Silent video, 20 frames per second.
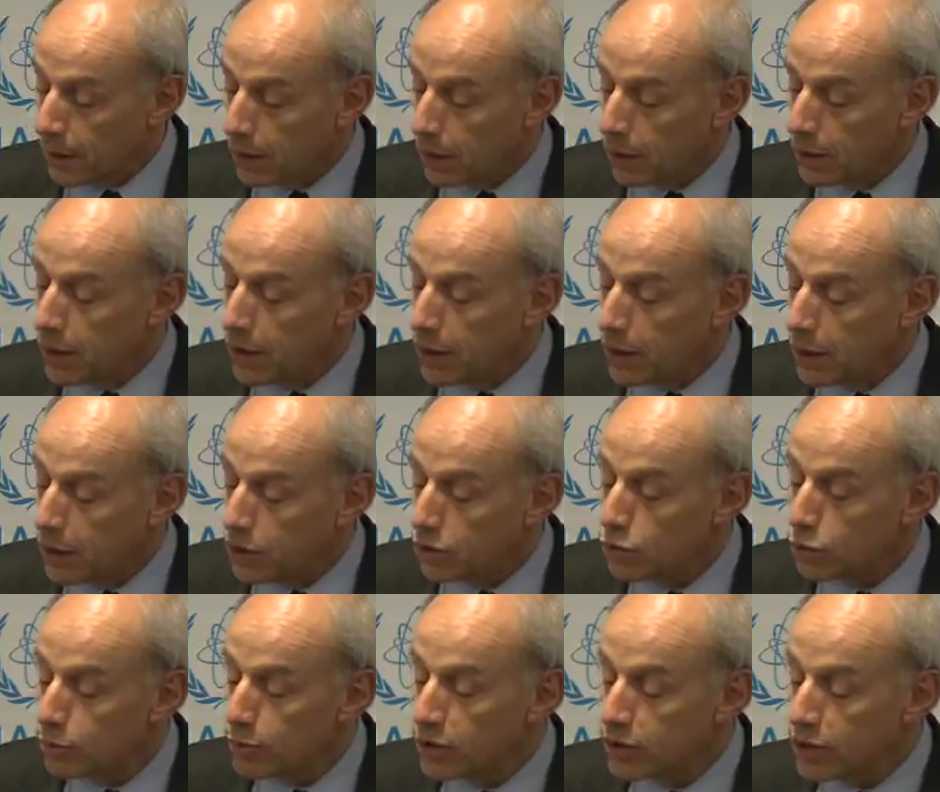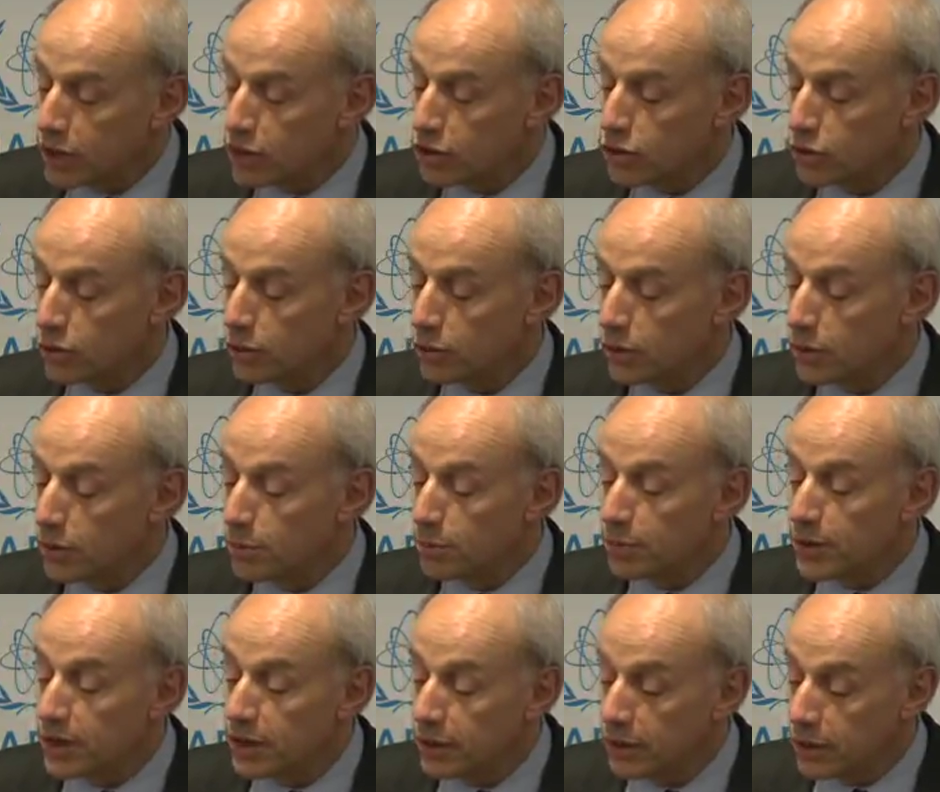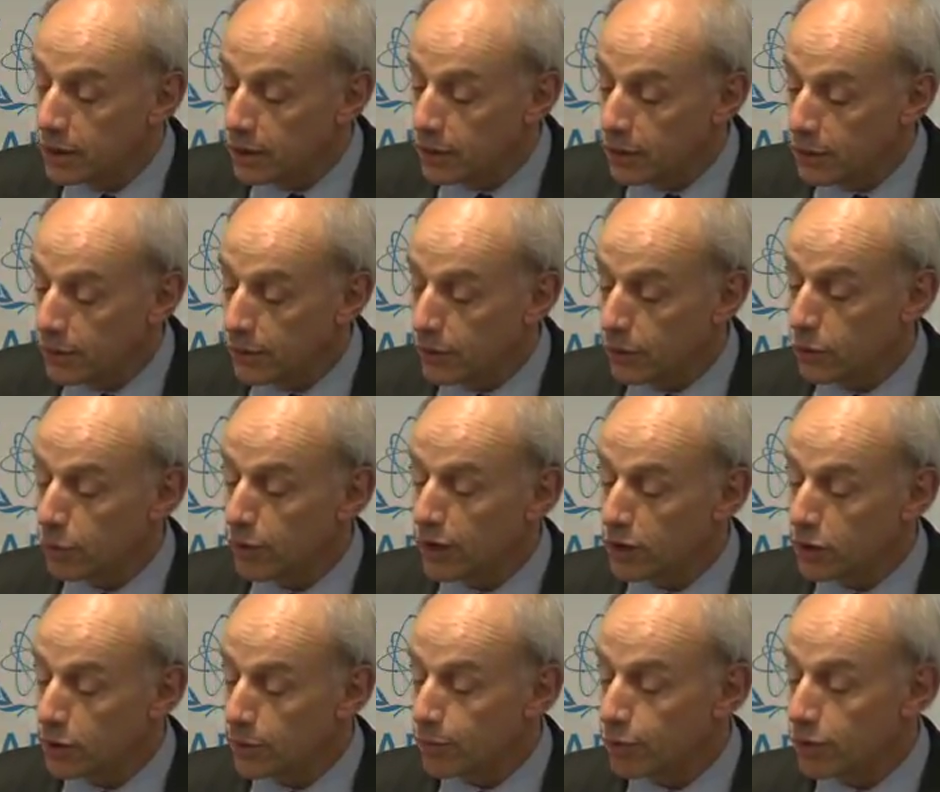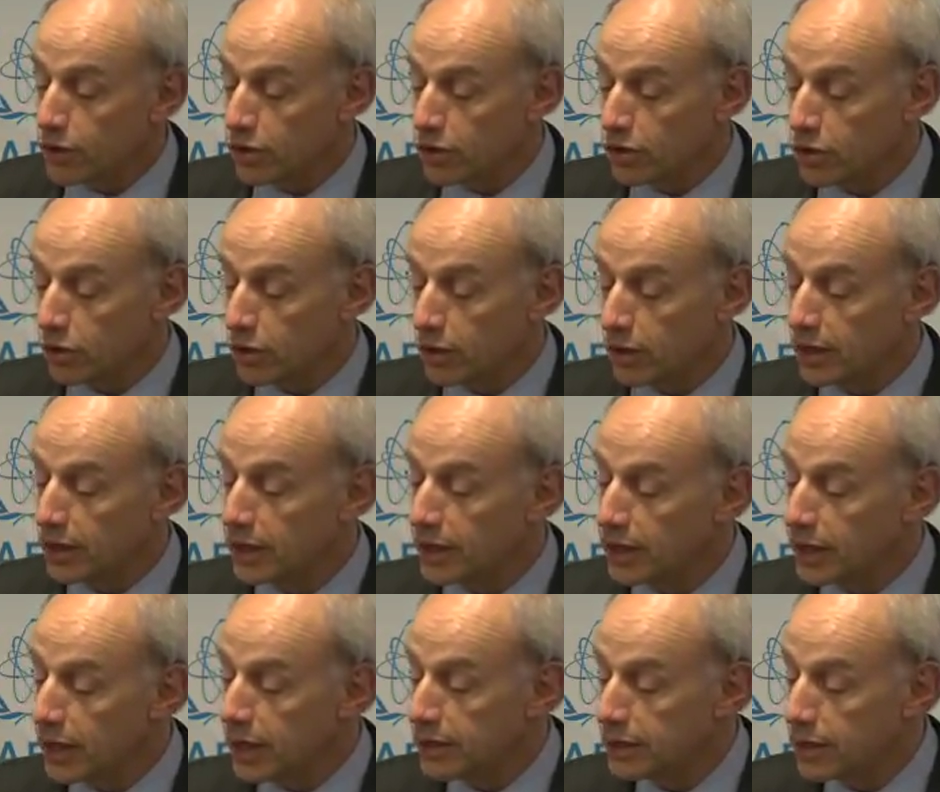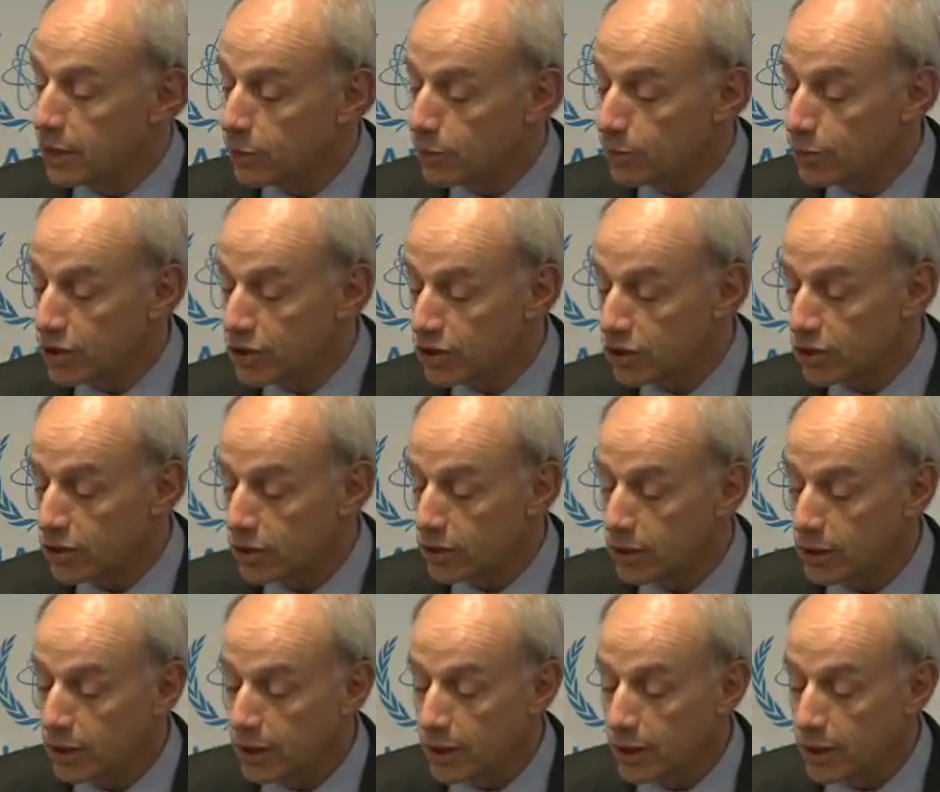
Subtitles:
In the instrumentation B for the reactor pressure indicates that the pressure